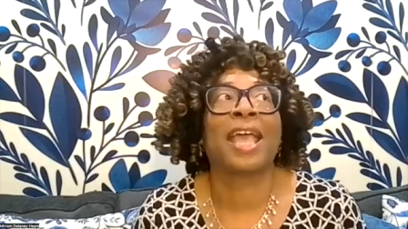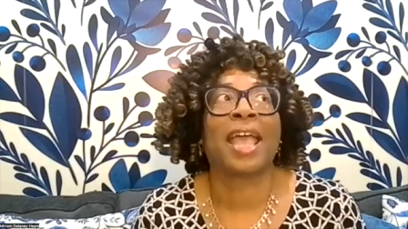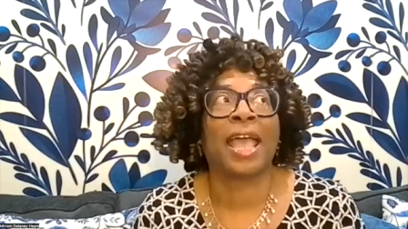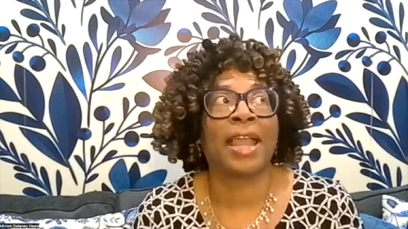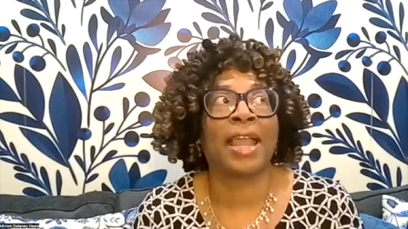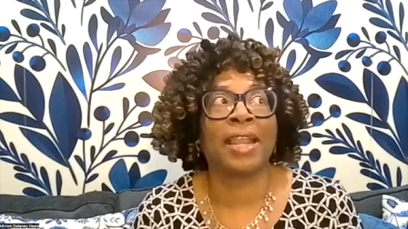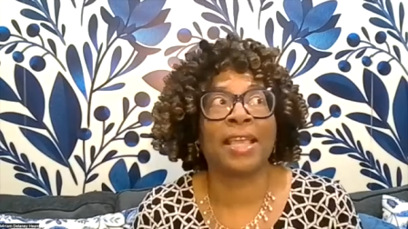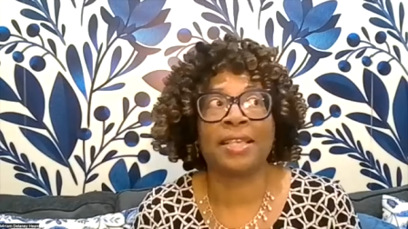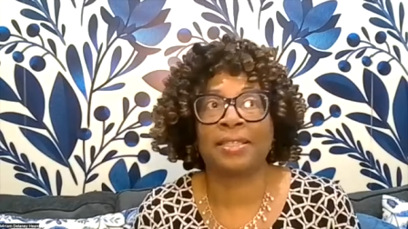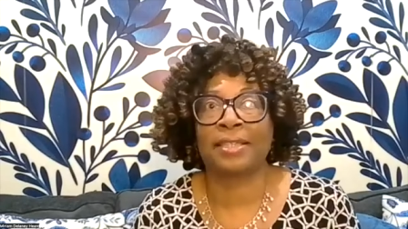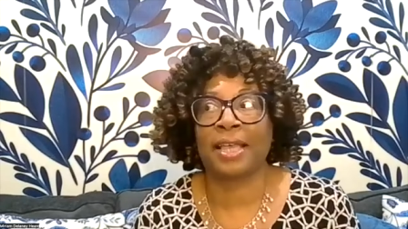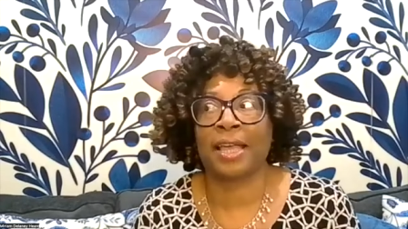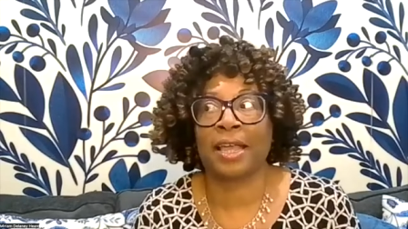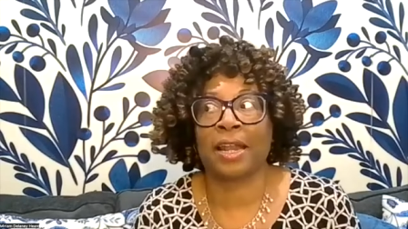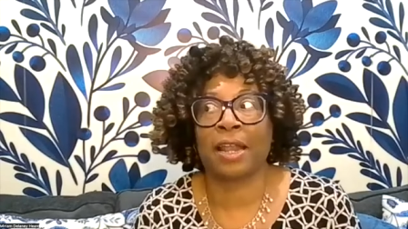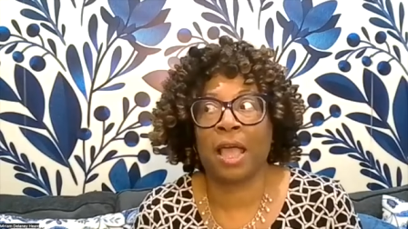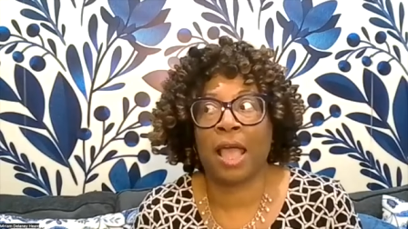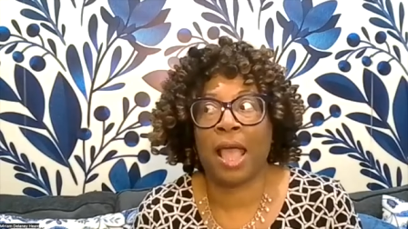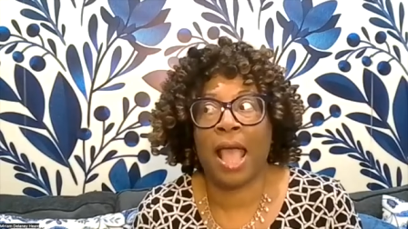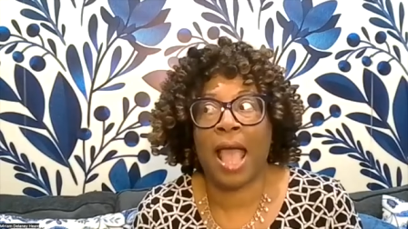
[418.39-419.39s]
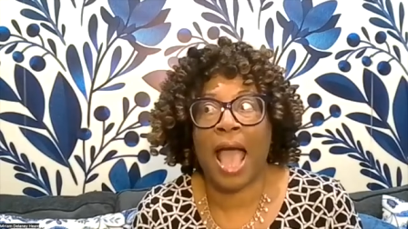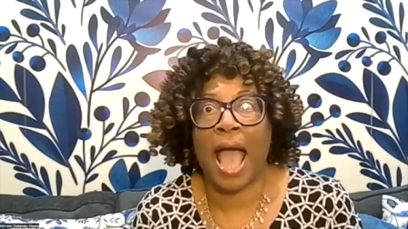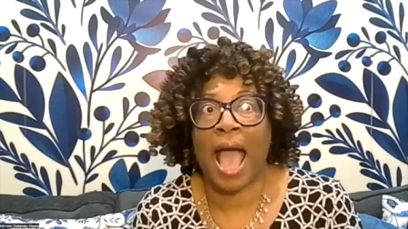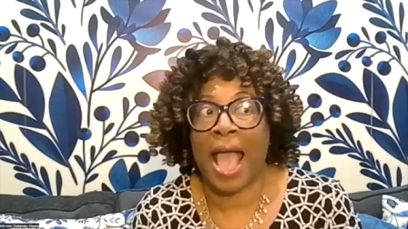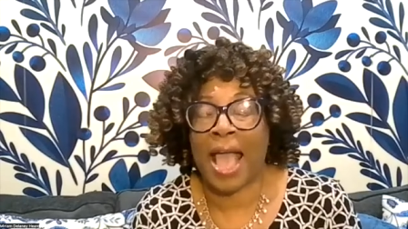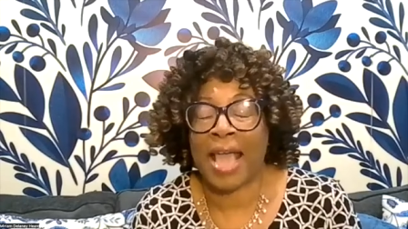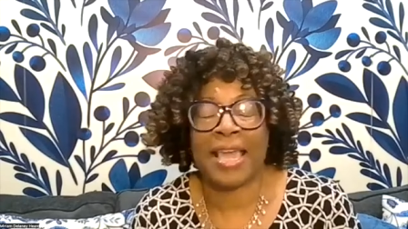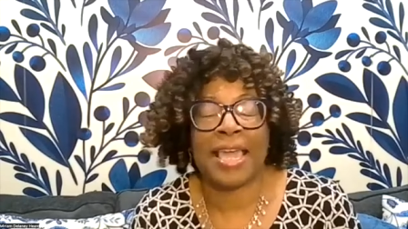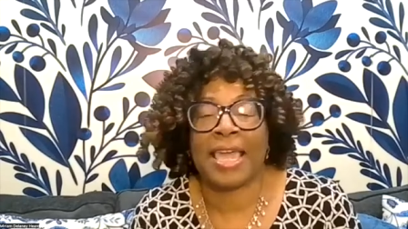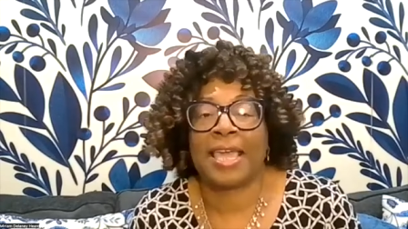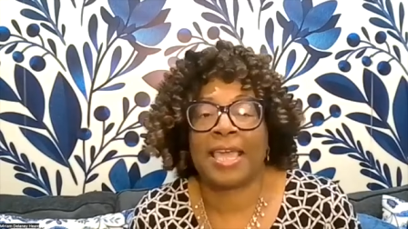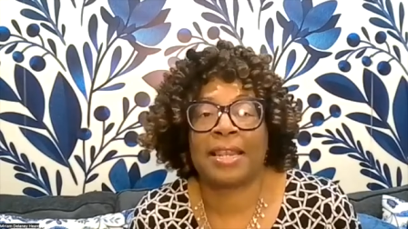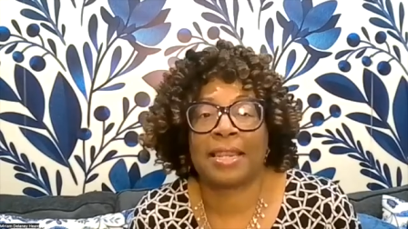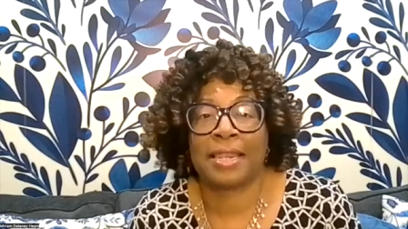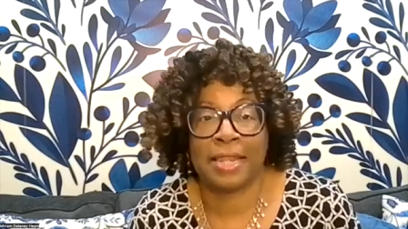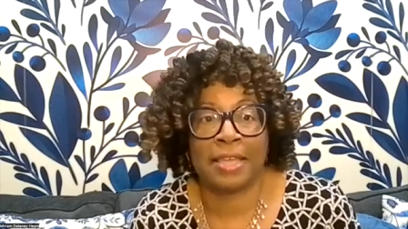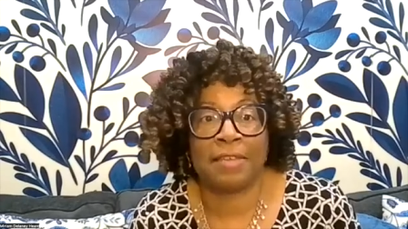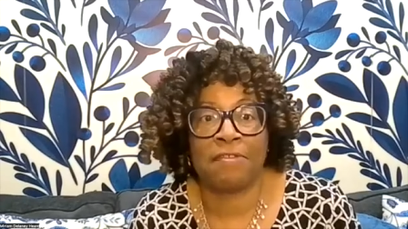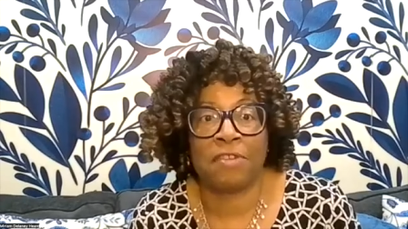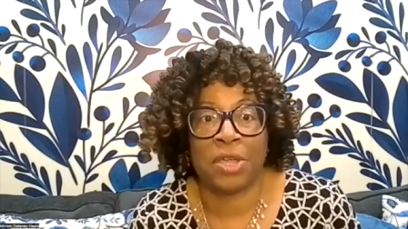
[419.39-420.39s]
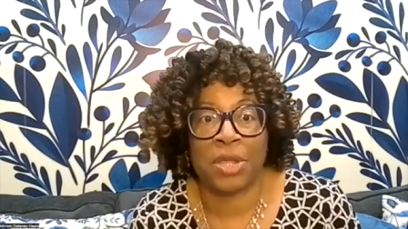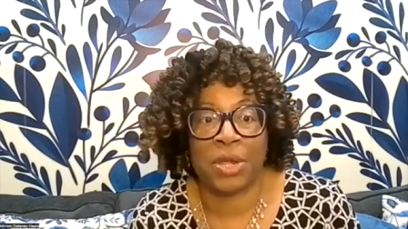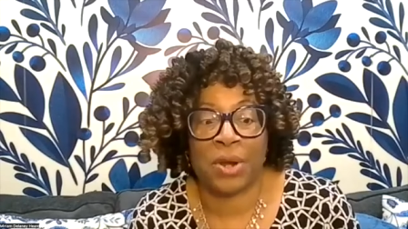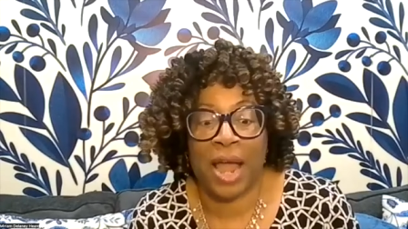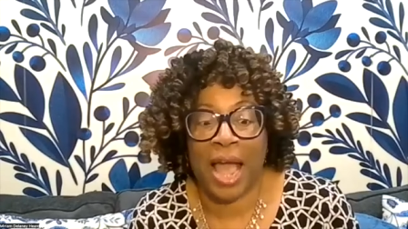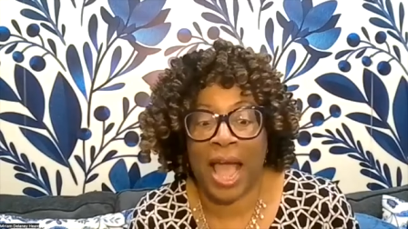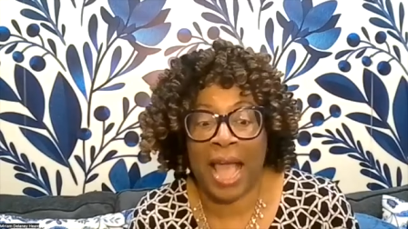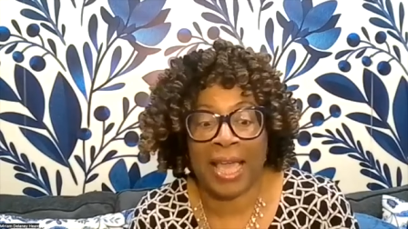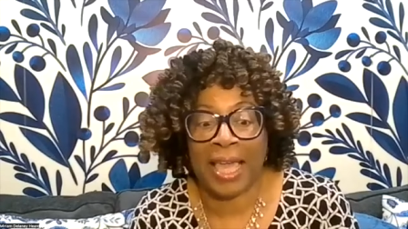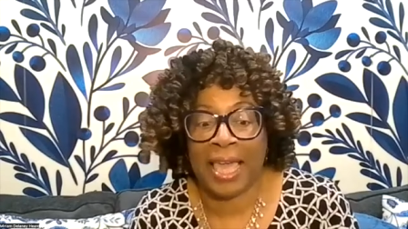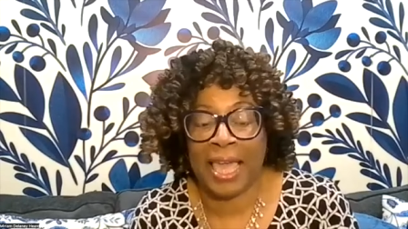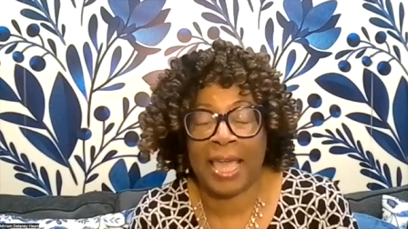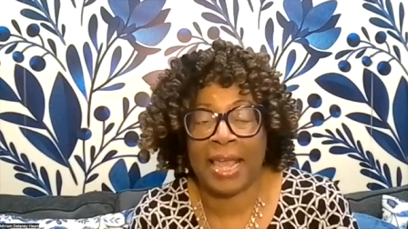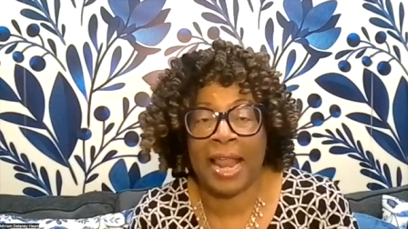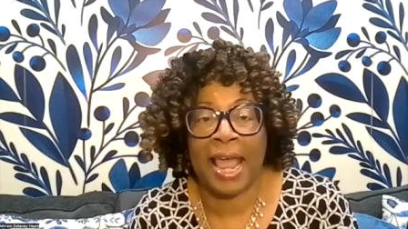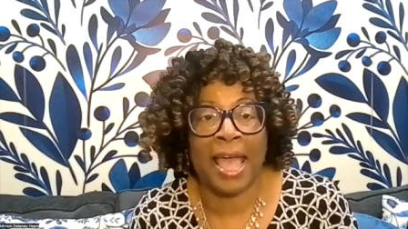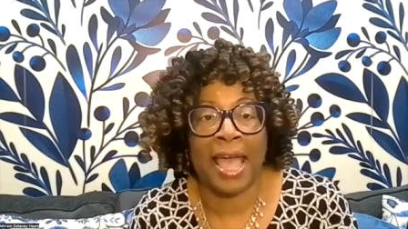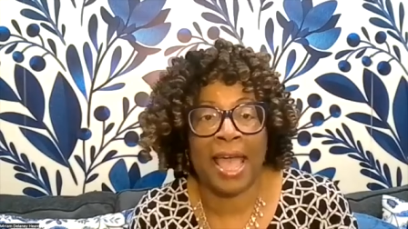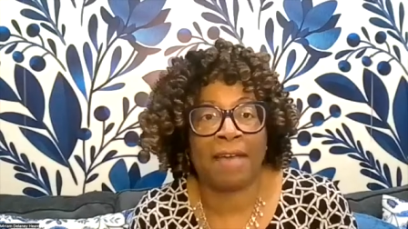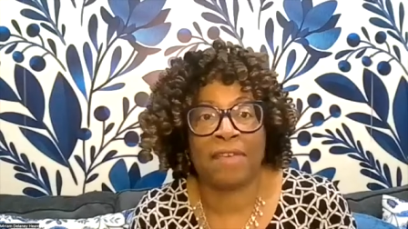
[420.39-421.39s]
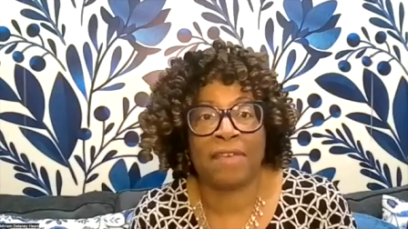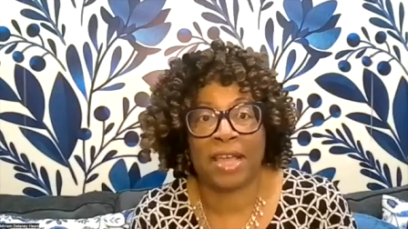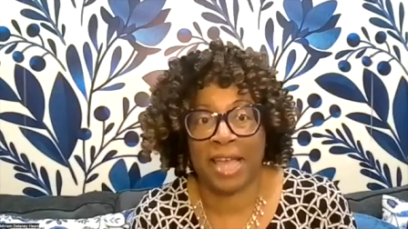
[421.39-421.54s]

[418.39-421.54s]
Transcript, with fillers: And he said, "I can't live here. I can't have